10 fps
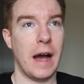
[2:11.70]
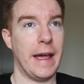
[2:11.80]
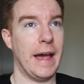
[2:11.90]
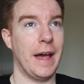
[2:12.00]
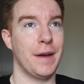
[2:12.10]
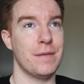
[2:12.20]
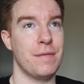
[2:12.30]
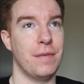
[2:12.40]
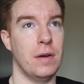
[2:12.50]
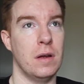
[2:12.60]
I have
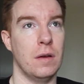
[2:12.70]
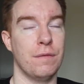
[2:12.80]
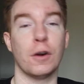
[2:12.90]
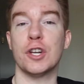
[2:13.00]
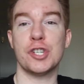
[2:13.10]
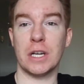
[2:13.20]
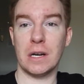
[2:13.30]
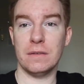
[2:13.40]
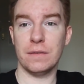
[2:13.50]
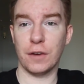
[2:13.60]

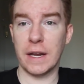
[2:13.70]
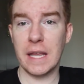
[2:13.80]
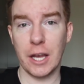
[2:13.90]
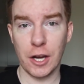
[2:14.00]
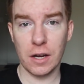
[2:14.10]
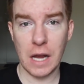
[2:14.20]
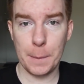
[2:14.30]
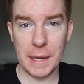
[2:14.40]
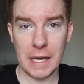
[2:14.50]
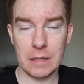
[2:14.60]
furniture for in here
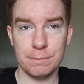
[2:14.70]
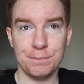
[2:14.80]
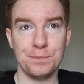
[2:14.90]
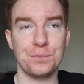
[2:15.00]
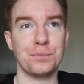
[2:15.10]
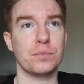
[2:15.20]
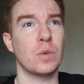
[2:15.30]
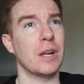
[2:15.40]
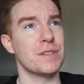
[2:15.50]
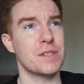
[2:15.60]
coming.
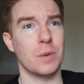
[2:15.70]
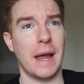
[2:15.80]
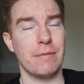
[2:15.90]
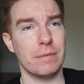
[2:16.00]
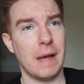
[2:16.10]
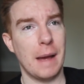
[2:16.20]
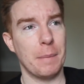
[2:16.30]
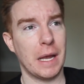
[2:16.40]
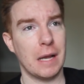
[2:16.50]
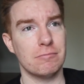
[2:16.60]
What else do I have
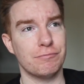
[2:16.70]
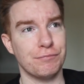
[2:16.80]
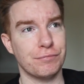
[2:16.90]
happening?